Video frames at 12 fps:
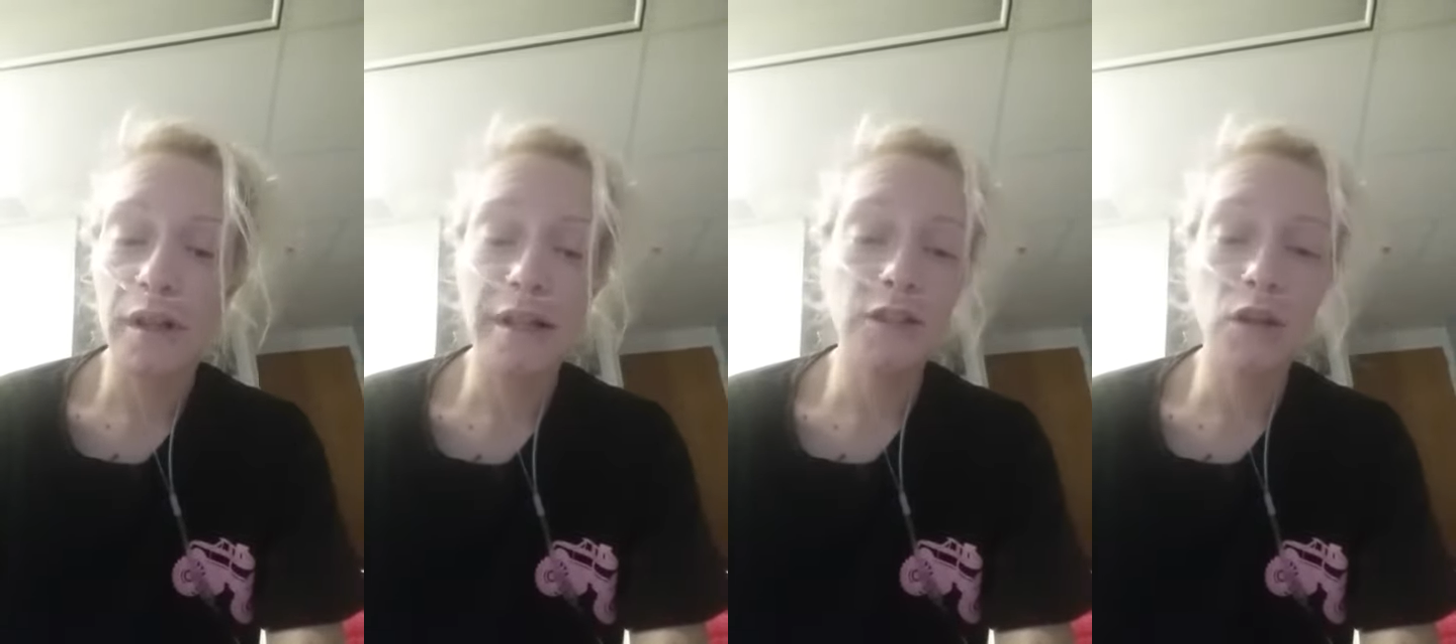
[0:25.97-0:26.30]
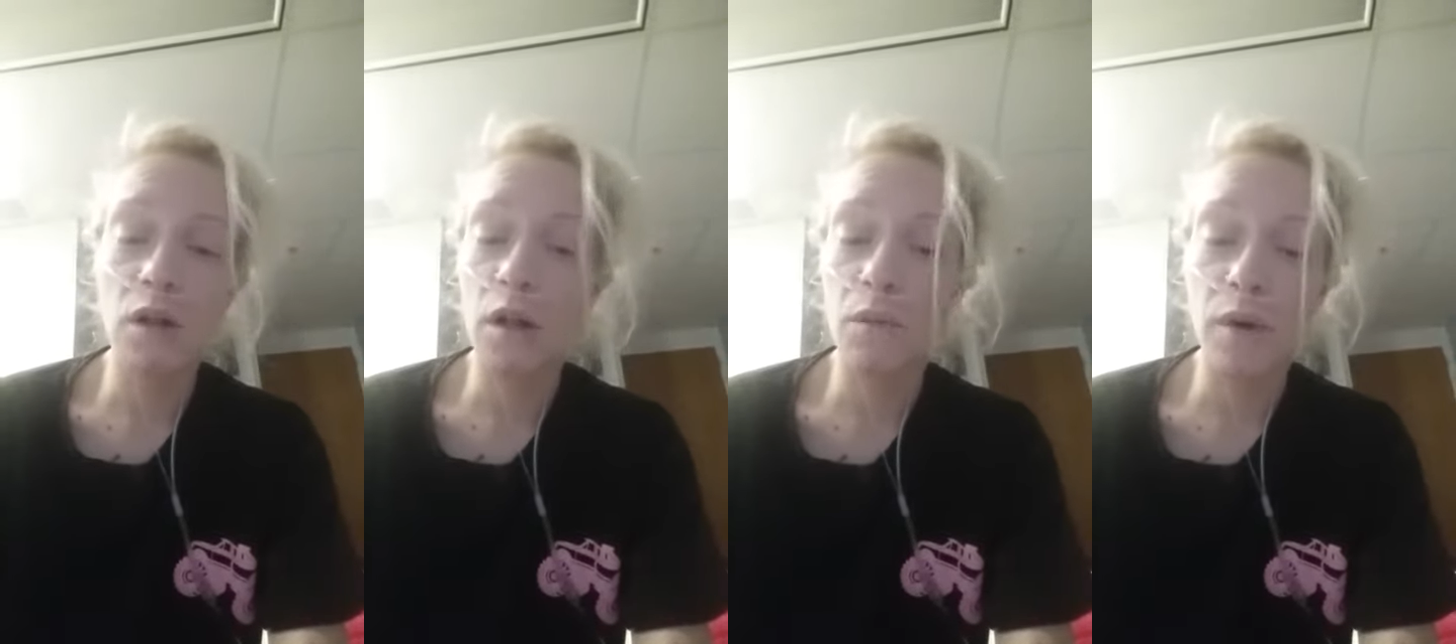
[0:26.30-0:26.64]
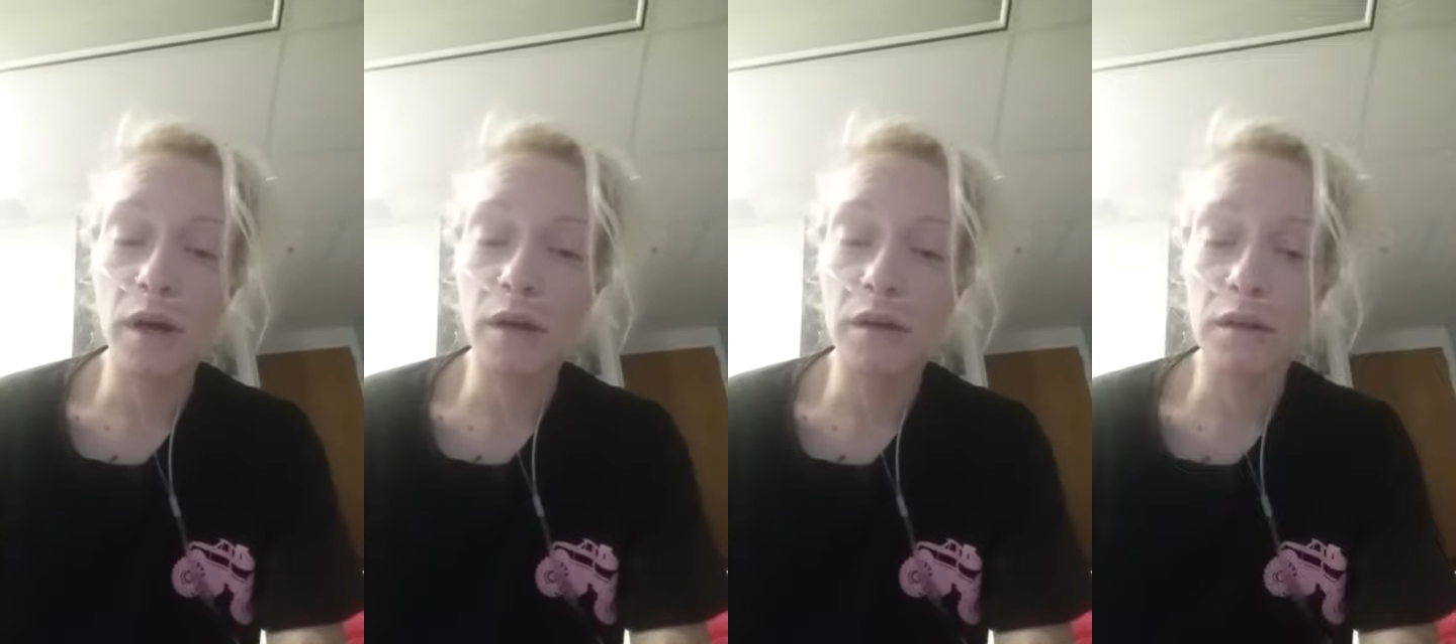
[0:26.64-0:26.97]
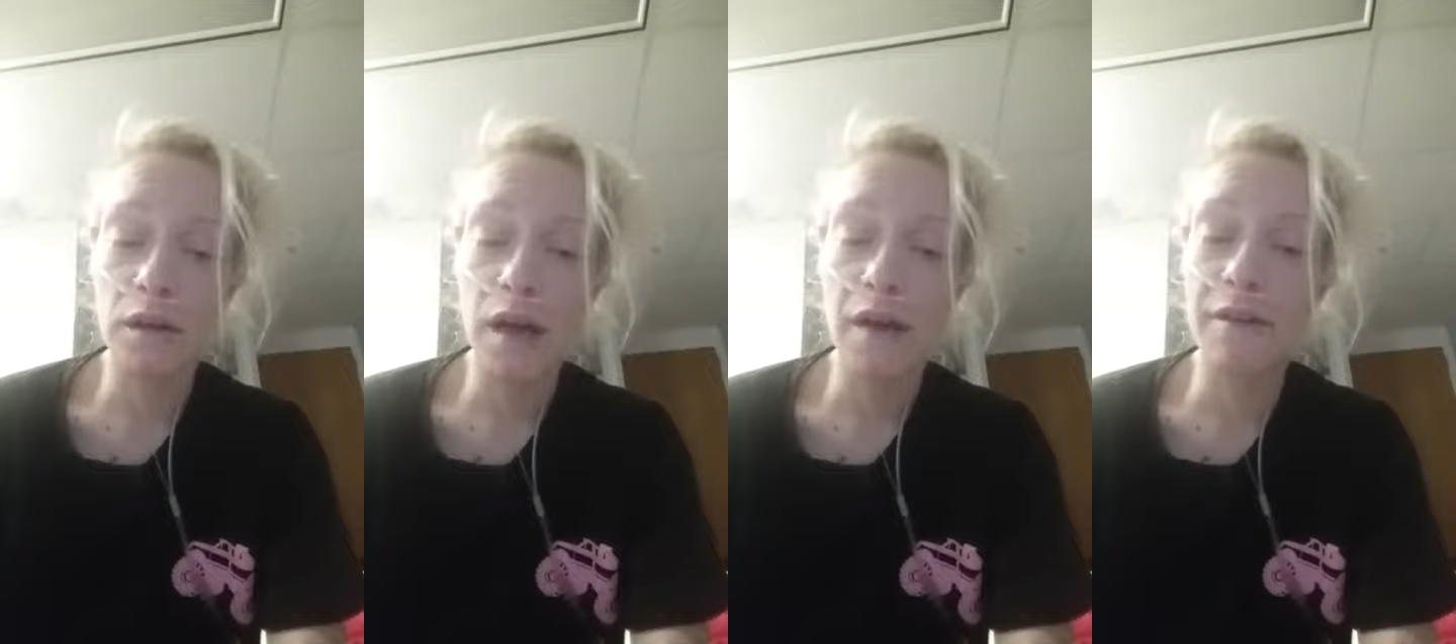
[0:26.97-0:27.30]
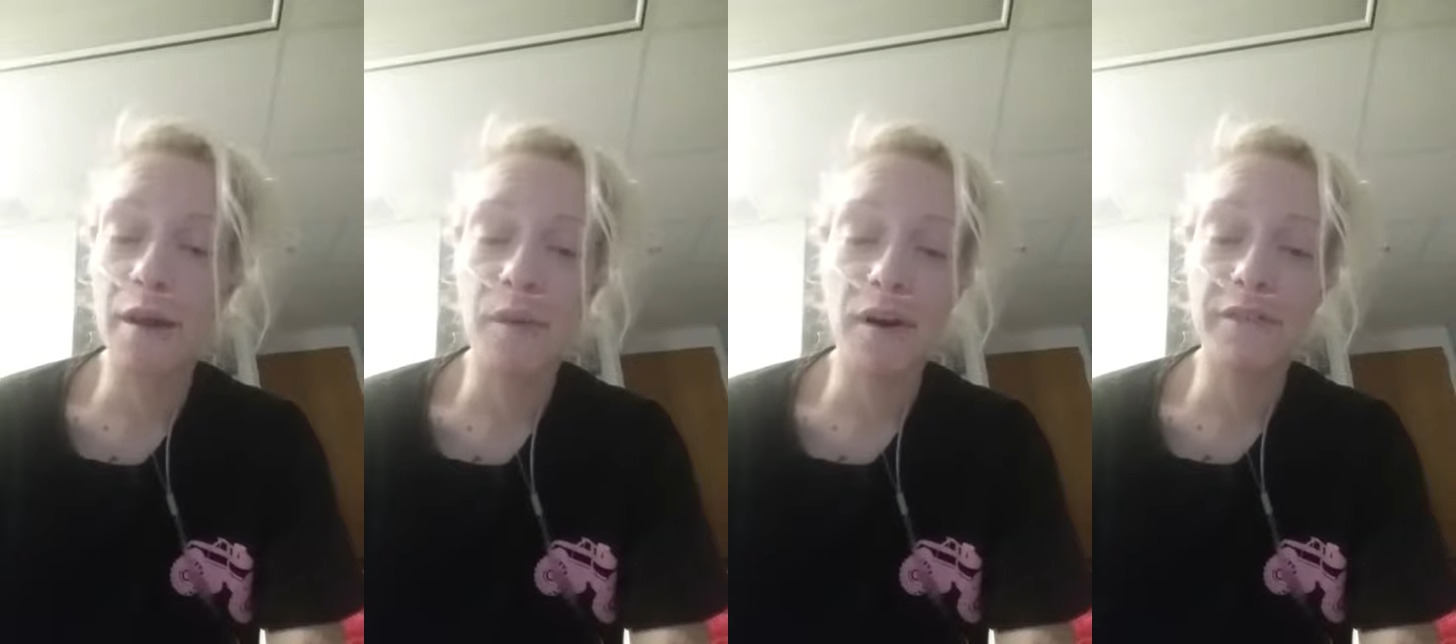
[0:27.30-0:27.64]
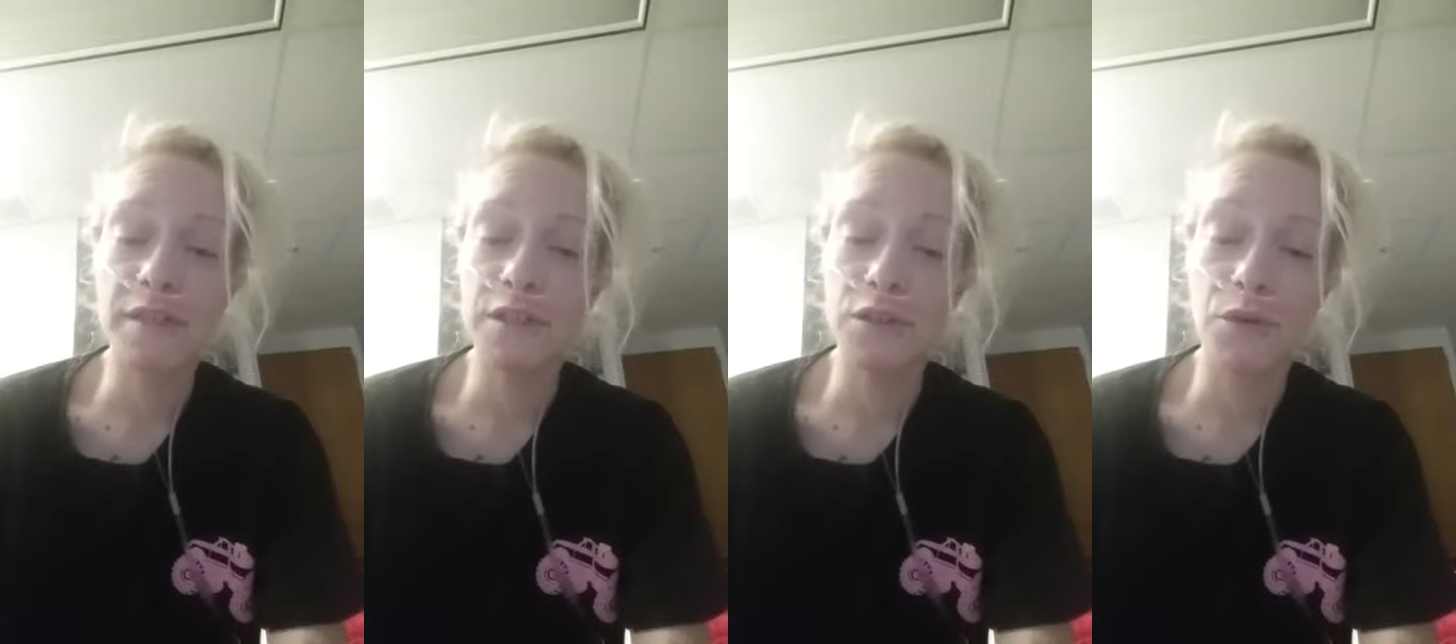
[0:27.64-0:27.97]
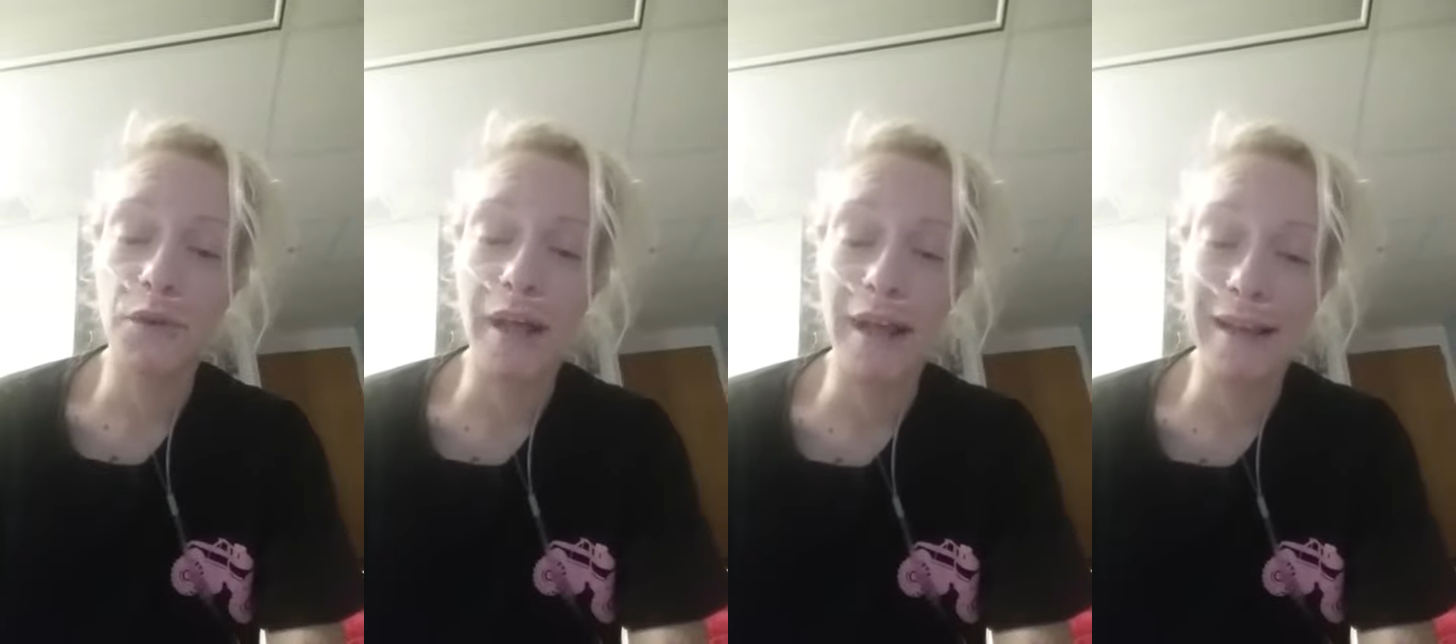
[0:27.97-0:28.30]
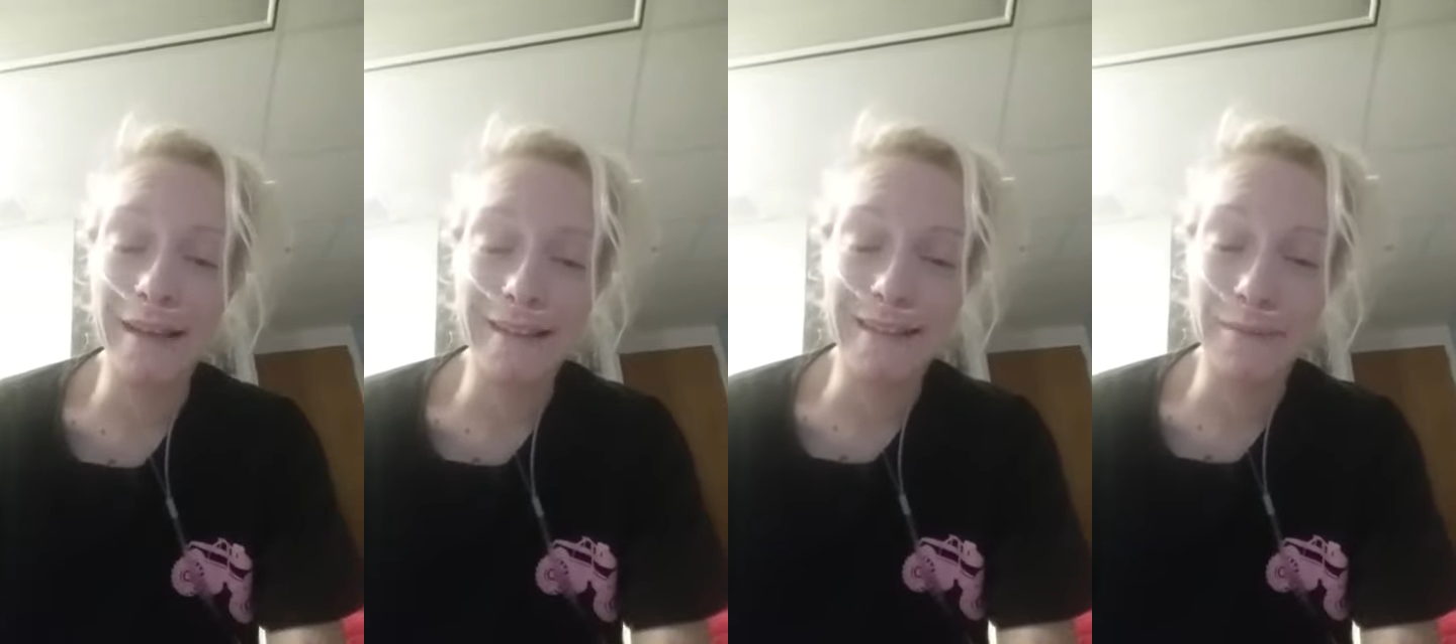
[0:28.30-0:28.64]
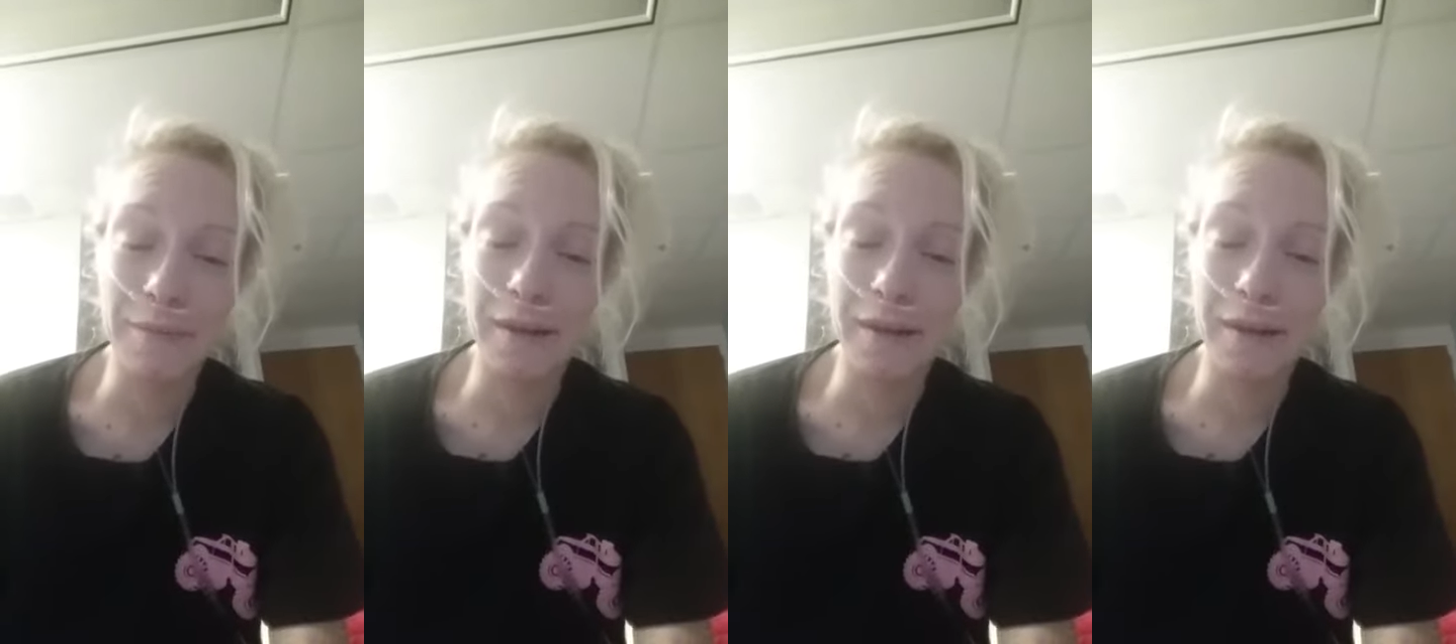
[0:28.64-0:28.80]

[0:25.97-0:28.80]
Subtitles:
That's all I want. I haven't had breakfast in 2 days